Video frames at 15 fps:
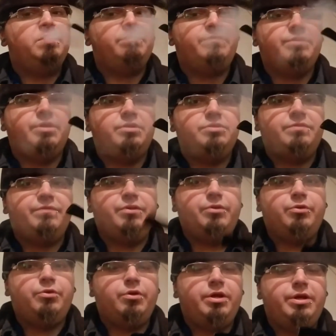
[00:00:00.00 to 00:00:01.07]
For those of you
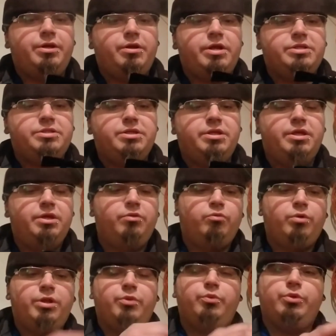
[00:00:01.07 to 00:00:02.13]
who are interested in
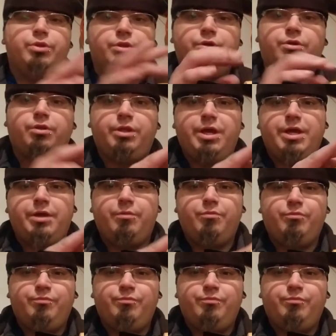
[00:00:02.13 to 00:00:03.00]
what it would look like